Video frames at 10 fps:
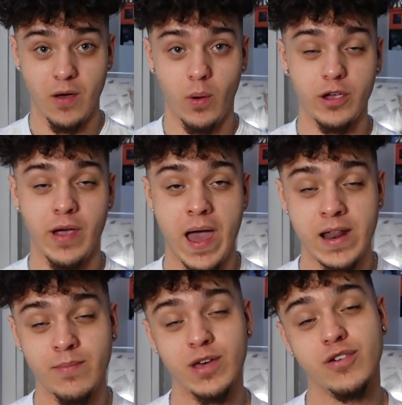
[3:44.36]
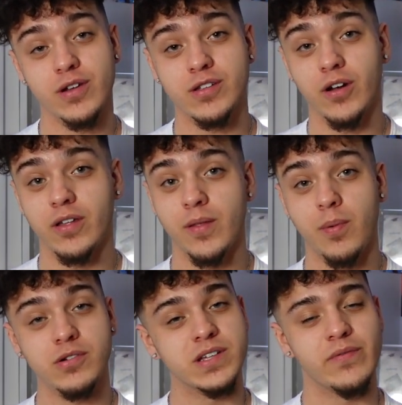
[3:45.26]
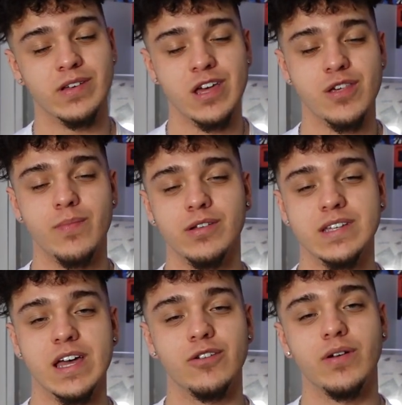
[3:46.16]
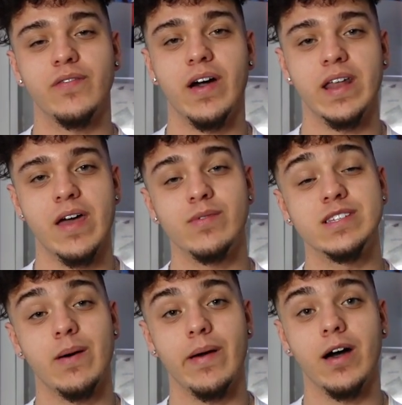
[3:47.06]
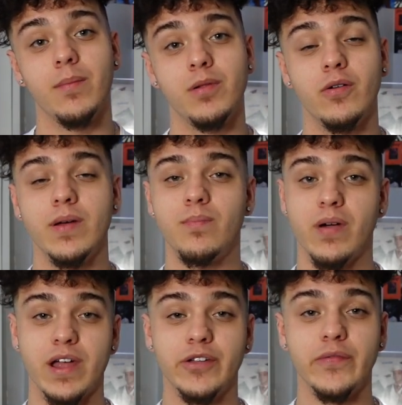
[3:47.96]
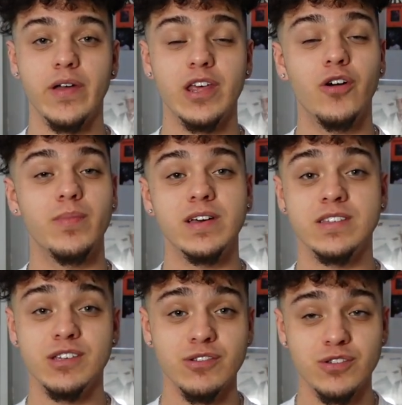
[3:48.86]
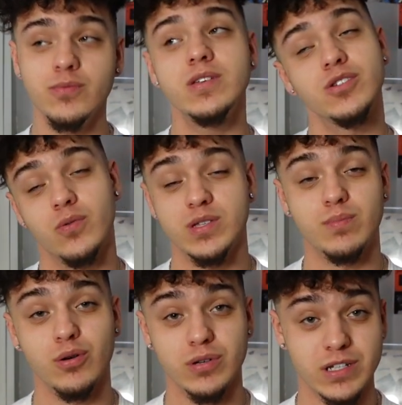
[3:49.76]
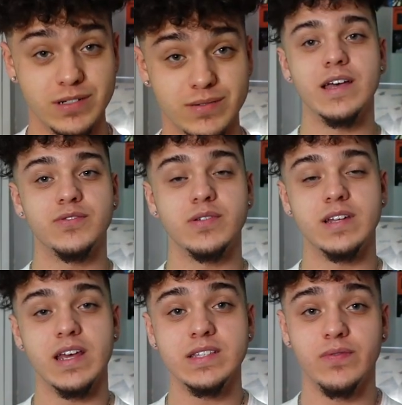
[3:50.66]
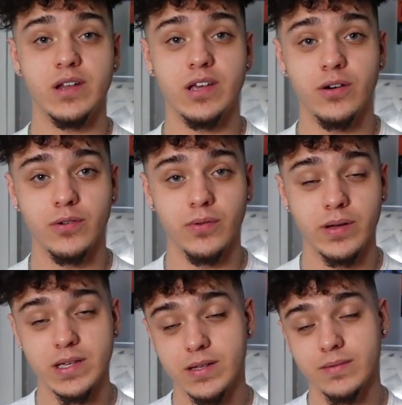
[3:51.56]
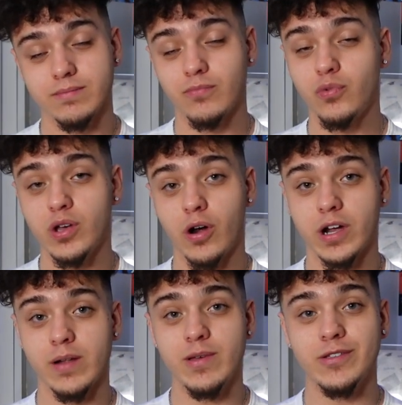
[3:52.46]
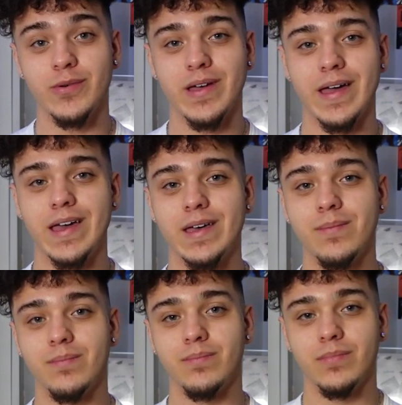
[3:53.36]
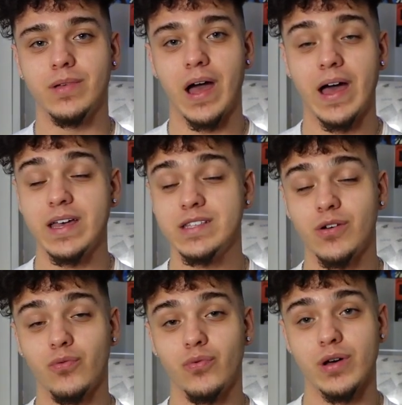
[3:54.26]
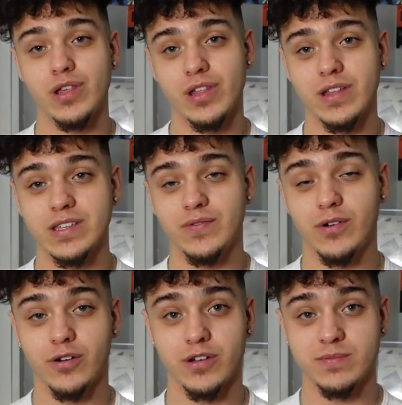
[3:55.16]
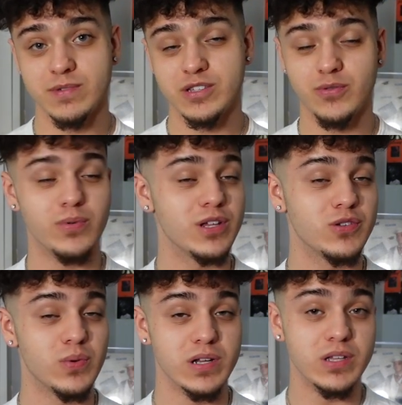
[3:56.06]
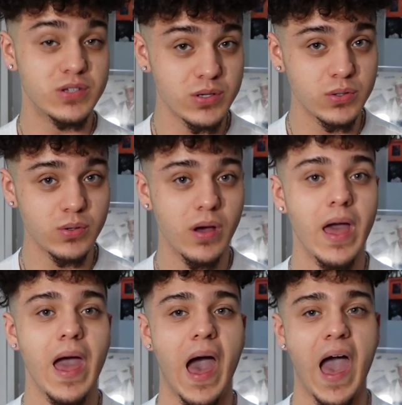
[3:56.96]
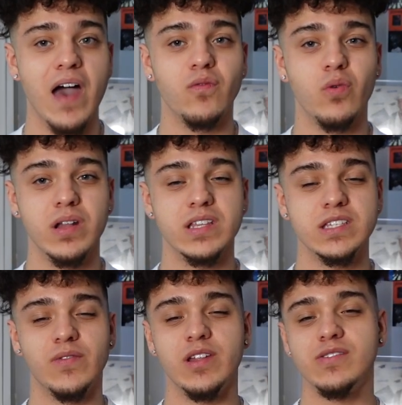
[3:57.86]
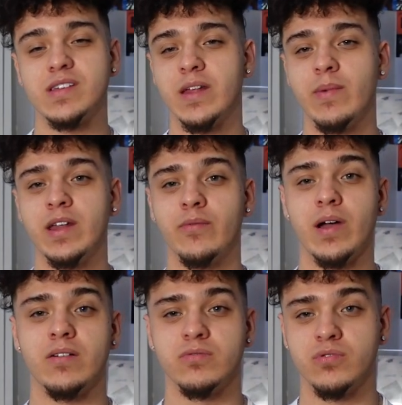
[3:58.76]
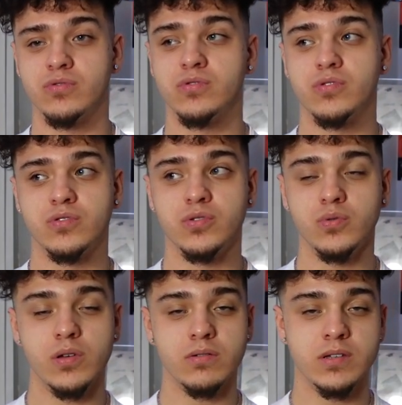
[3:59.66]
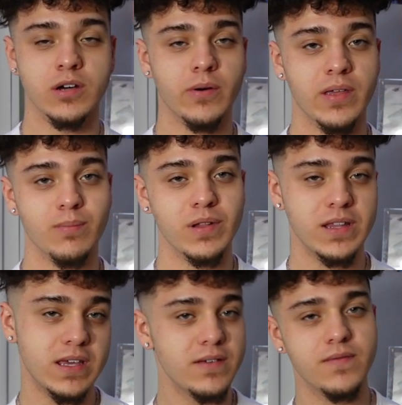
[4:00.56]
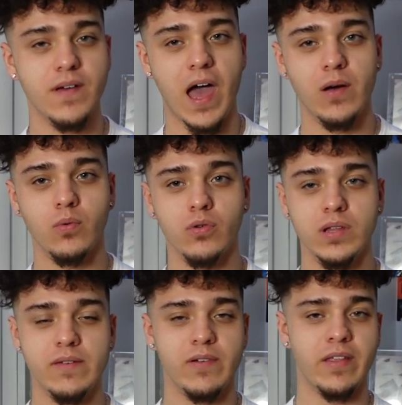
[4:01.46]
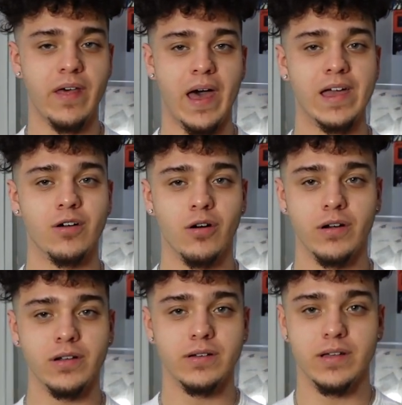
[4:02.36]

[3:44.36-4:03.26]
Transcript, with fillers: While you're at it, make sure to turn on the post notification bell to get notified every time I upload a brand new video because YouTube is always broken. Guys, for today's video, we are going to be doing a guys wish list for Christmas 2022. I have one of these videos that I made around two years ago, I believe. I will leave it in the iCard